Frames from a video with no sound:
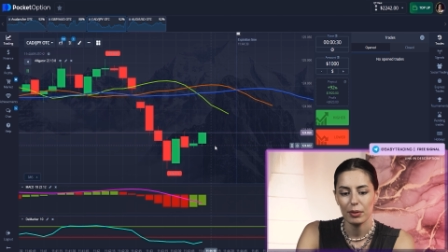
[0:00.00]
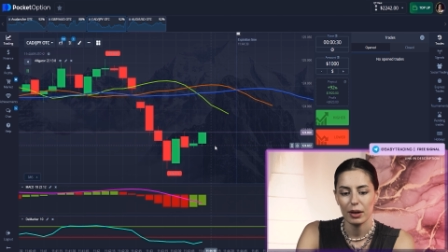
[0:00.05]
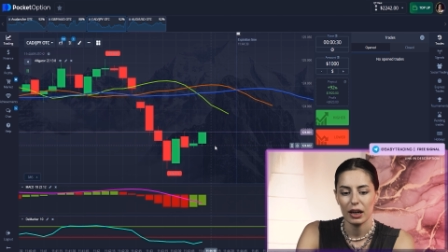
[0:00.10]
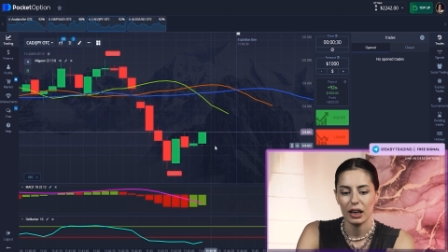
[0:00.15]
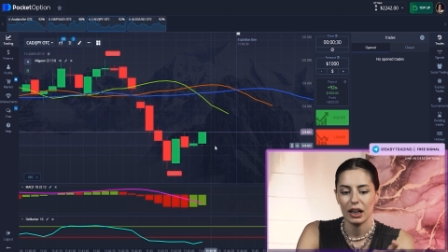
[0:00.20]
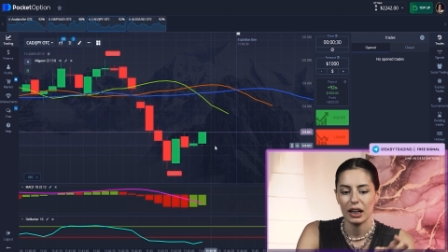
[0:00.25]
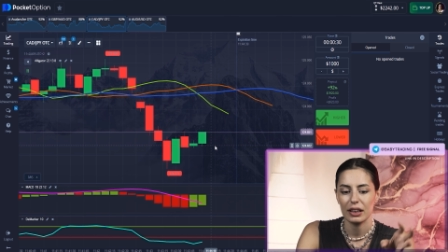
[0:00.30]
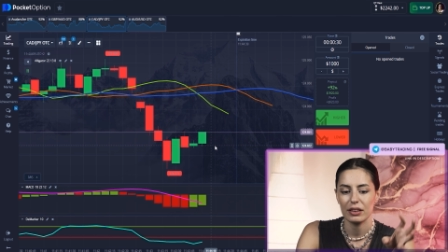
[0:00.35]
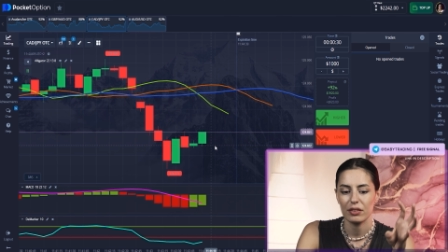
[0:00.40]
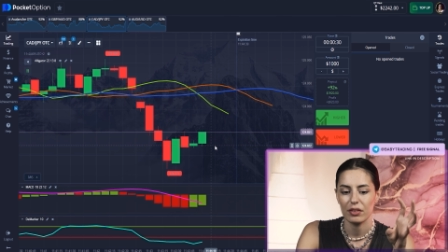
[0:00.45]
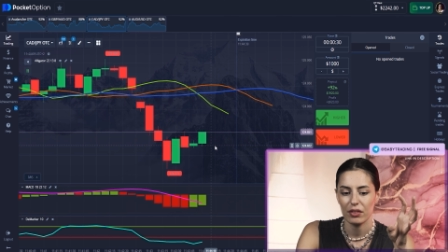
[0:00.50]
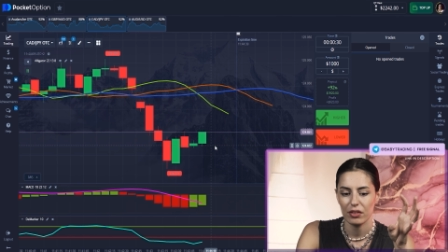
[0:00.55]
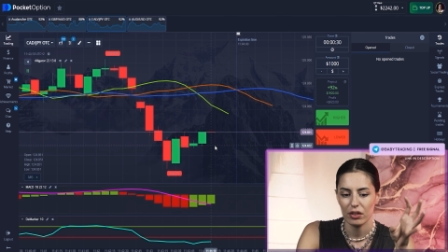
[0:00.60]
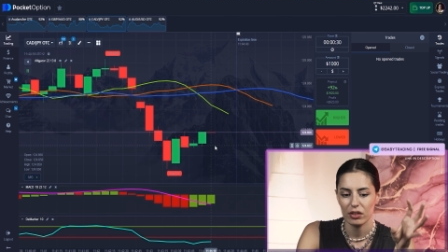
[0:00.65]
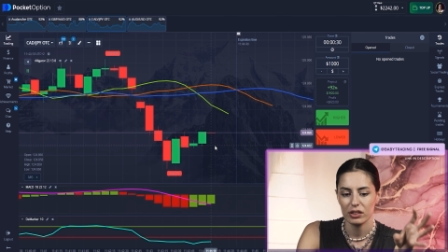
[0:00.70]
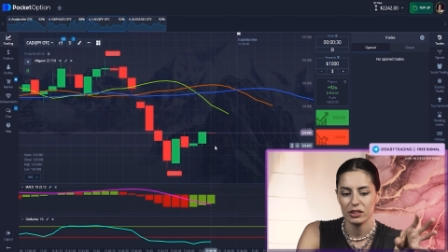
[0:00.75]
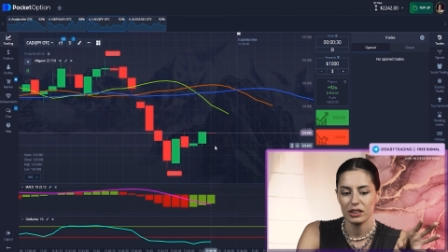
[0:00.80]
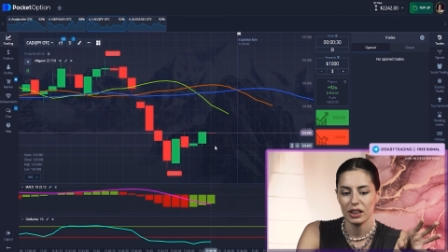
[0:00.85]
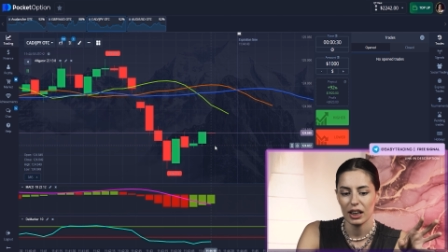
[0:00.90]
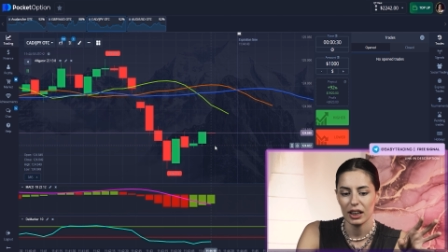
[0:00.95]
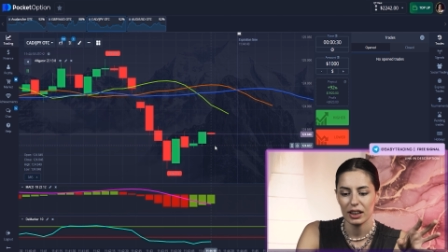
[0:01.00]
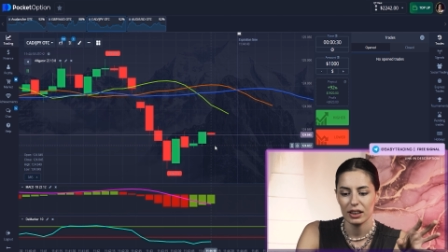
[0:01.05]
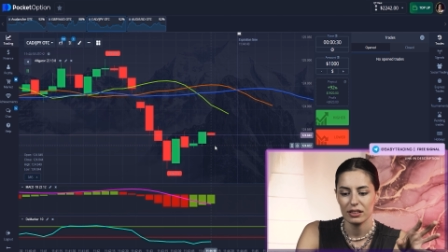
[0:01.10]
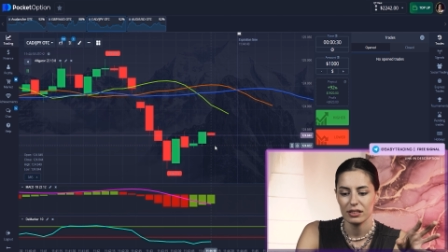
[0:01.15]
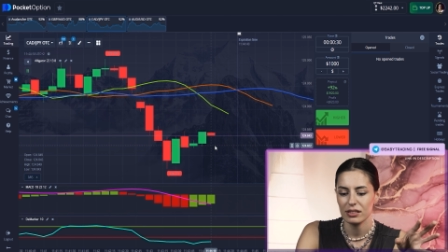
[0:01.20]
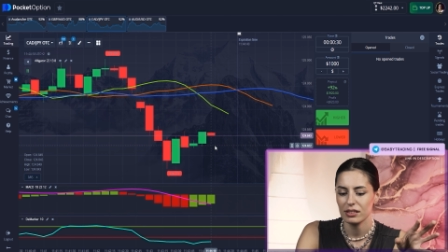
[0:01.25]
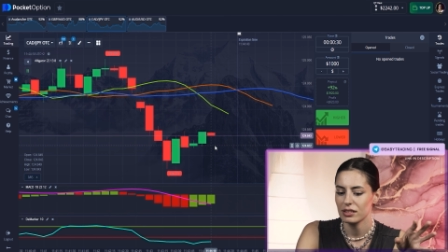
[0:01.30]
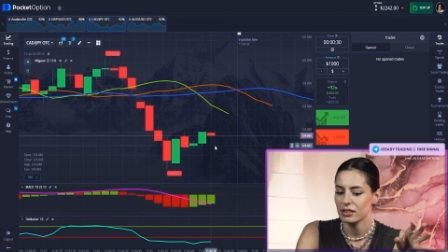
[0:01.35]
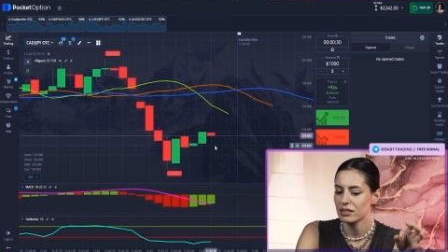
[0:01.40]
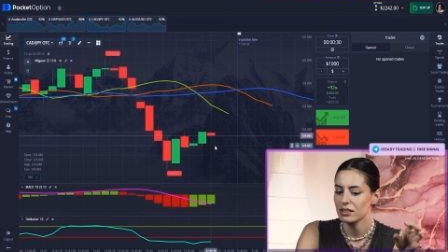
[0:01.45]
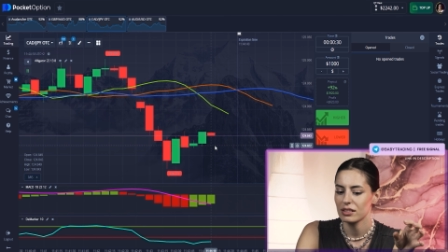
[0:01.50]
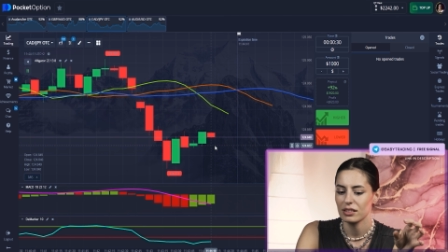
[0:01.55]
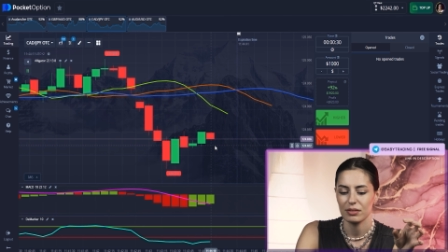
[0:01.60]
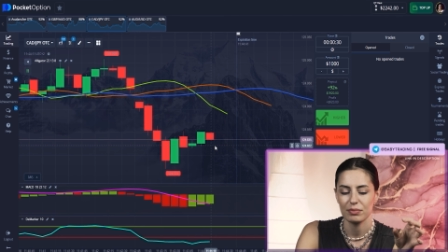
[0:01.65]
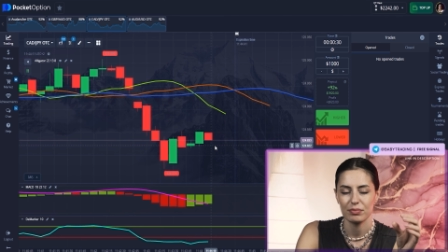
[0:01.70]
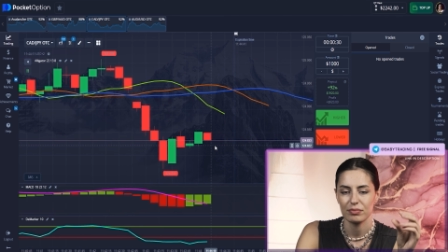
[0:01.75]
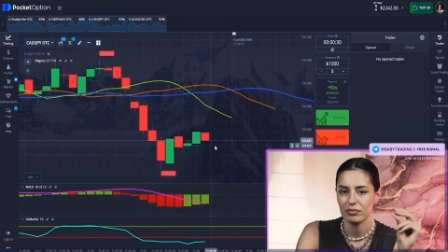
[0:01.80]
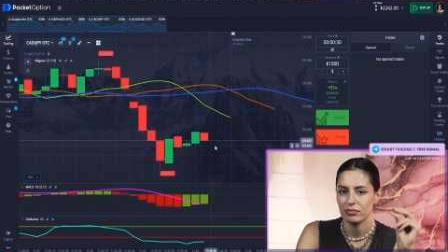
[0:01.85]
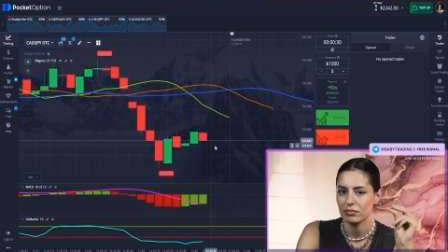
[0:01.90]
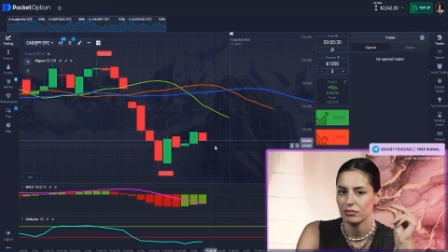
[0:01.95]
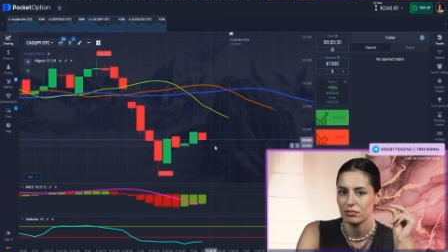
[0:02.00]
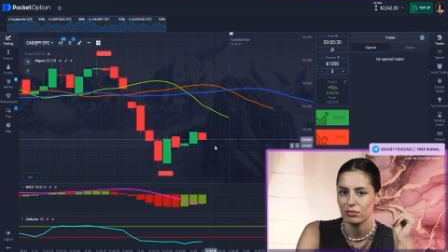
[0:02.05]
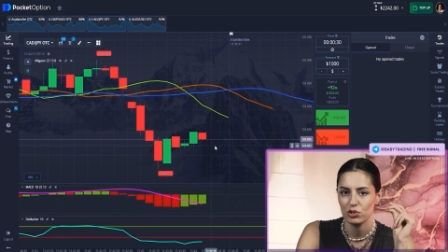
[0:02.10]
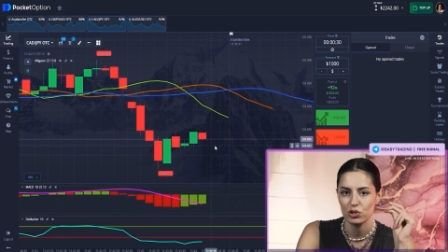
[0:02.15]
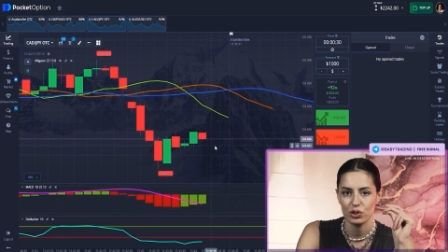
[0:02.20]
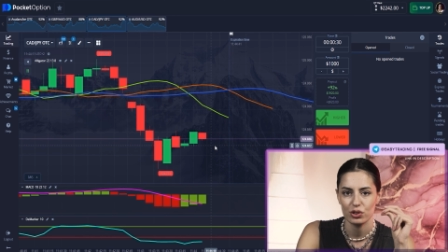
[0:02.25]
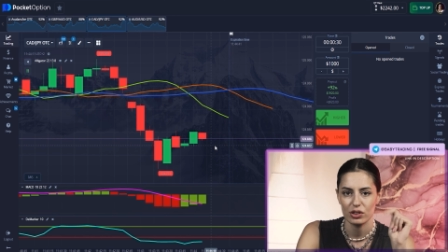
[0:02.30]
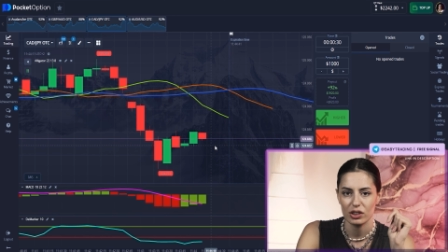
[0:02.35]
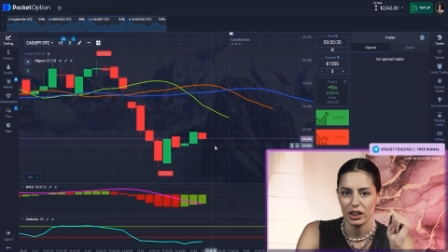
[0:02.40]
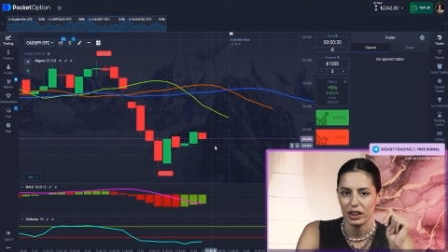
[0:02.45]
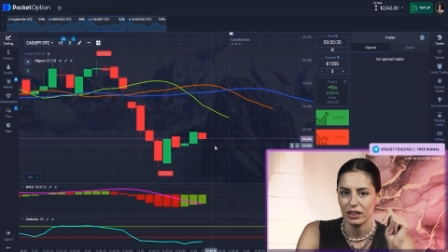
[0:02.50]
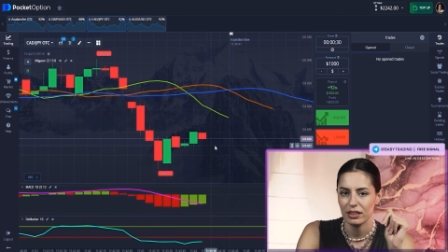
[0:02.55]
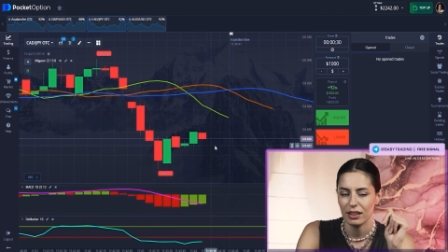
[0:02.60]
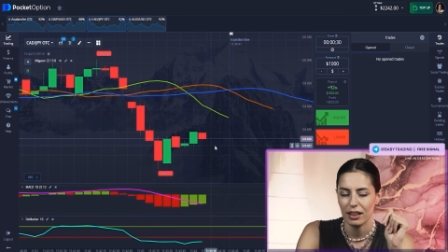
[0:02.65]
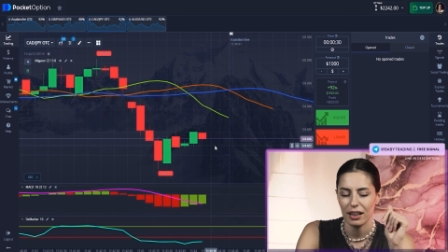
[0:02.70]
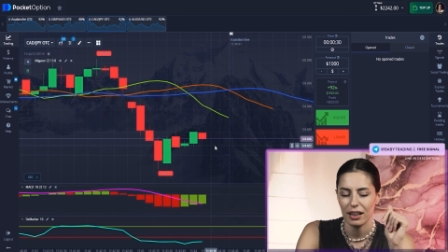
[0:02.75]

but 30 seconds, just like